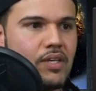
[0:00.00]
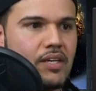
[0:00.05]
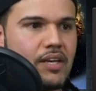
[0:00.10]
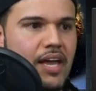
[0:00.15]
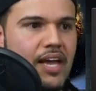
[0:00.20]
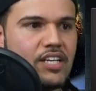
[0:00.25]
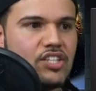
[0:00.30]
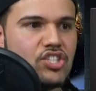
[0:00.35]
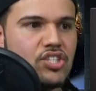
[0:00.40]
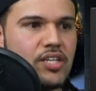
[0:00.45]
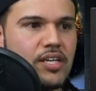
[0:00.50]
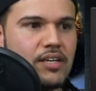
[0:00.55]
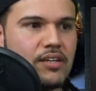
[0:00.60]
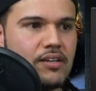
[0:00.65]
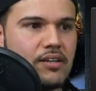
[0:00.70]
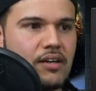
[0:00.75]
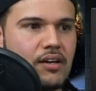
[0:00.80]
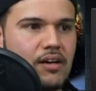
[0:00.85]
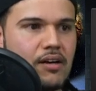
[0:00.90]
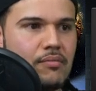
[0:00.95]
Catchy,
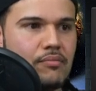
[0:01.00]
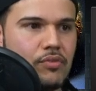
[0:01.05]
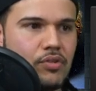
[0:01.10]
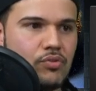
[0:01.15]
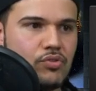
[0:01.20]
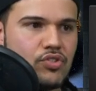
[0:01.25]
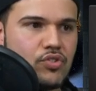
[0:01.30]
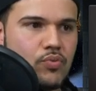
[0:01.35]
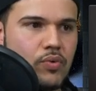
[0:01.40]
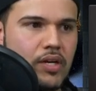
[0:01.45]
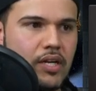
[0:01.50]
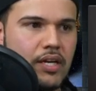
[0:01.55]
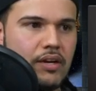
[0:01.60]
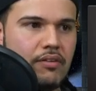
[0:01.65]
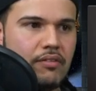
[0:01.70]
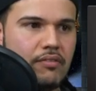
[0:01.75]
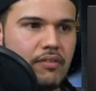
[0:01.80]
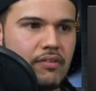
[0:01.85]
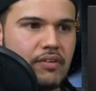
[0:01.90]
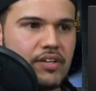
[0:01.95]
and you just want to
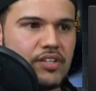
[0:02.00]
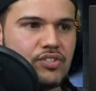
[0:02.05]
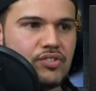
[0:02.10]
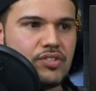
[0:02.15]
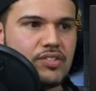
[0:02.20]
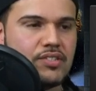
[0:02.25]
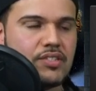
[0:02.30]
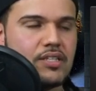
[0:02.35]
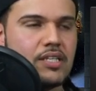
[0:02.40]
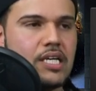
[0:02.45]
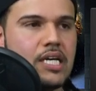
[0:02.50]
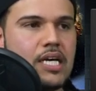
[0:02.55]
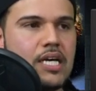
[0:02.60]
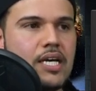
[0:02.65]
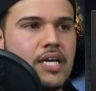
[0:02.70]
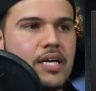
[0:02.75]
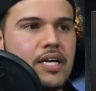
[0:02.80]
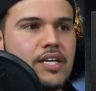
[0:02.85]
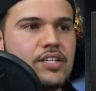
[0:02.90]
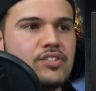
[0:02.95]
hear it. Very interesting.
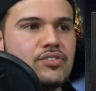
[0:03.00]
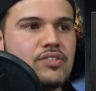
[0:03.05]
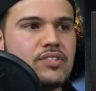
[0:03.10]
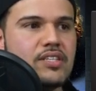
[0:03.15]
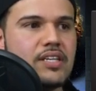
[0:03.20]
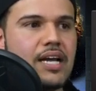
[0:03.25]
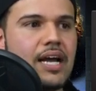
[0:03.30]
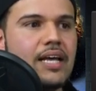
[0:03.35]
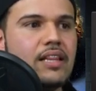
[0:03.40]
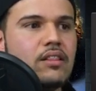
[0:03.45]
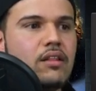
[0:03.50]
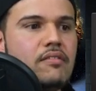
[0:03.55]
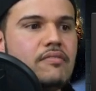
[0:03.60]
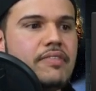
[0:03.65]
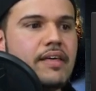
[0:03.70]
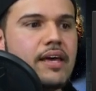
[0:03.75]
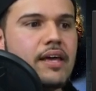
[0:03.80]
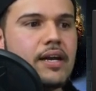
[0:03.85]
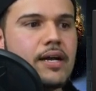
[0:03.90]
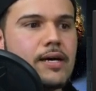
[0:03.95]
I love
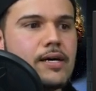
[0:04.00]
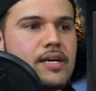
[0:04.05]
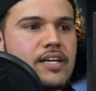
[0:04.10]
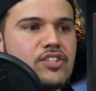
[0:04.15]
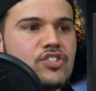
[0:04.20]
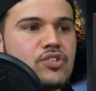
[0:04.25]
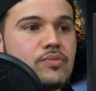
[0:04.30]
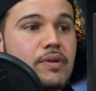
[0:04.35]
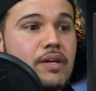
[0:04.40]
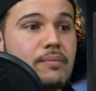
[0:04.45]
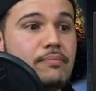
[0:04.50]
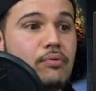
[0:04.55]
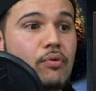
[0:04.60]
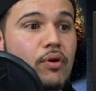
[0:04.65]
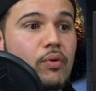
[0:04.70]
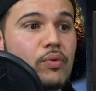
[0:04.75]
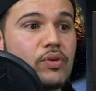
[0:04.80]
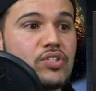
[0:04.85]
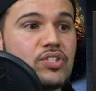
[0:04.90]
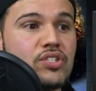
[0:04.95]
that intermittent
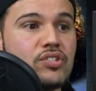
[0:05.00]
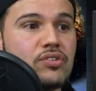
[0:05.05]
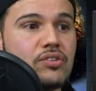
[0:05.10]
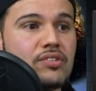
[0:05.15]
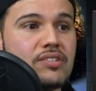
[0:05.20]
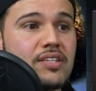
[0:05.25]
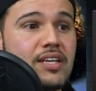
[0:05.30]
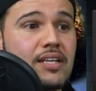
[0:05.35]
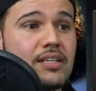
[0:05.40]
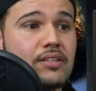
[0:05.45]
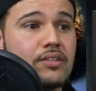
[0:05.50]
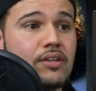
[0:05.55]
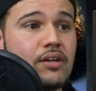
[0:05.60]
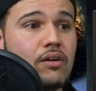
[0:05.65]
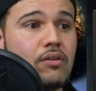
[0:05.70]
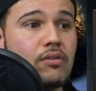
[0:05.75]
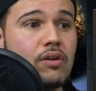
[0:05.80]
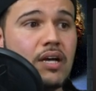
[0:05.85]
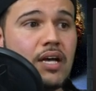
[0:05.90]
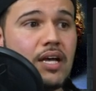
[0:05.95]
point when she starts saying, you
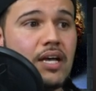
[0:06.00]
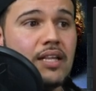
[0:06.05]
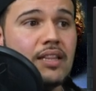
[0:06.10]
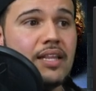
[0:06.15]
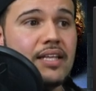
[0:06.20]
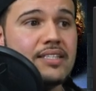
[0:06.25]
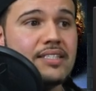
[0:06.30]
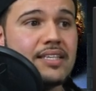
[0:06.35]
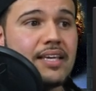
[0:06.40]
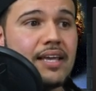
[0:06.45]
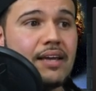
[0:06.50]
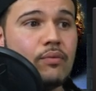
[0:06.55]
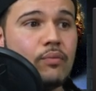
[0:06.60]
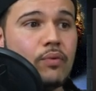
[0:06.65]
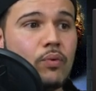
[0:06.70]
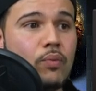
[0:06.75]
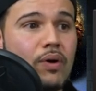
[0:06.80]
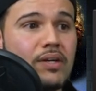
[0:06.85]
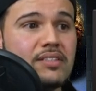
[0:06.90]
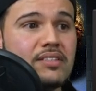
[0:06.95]
know, we
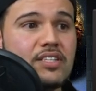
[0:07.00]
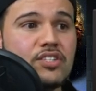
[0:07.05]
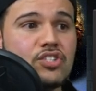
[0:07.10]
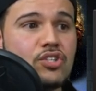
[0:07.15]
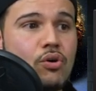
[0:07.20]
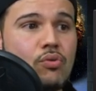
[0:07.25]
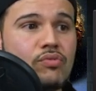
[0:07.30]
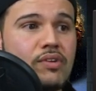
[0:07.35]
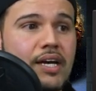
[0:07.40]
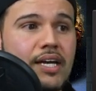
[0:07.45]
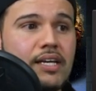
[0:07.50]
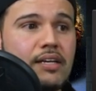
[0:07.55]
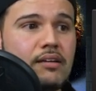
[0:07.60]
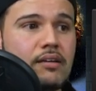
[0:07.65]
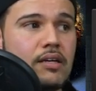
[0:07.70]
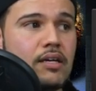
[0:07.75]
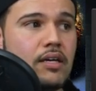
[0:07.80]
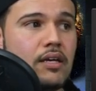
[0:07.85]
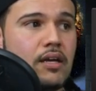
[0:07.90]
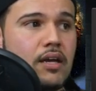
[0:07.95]
want disco night,
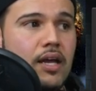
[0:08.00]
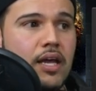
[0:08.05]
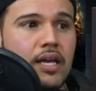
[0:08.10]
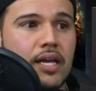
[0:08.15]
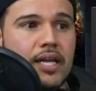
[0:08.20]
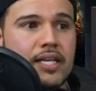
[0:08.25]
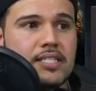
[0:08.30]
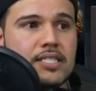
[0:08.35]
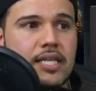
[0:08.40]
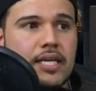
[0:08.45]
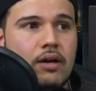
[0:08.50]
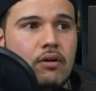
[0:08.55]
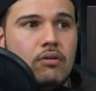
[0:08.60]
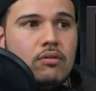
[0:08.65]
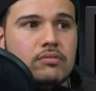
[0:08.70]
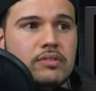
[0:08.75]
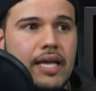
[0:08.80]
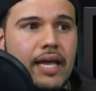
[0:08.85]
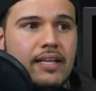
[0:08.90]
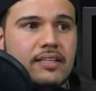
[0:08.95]
and it gets like
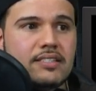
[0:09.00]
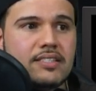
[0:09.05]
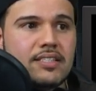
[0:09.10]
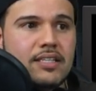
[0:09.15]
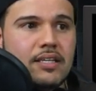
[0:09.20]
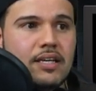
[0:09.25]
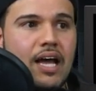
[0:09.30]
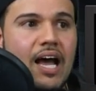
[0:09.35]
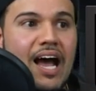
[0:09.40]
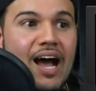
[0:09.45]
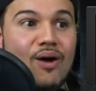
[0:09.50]
all dancey.